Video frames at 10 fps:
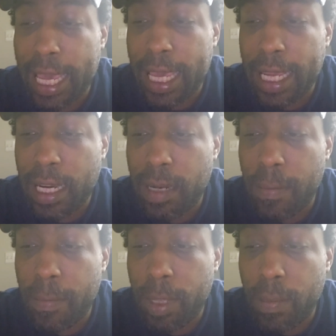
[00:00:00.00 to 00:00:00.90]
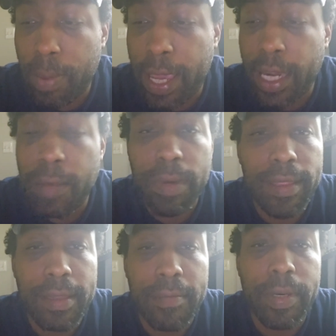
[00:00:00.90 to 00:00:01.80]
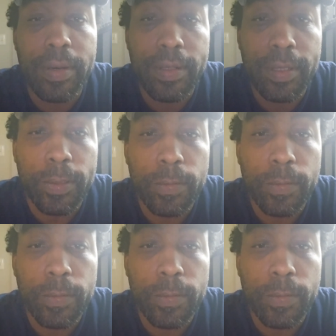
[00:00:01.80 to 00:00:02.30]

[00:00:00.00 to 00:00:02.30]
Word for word: and paying a monthly bill.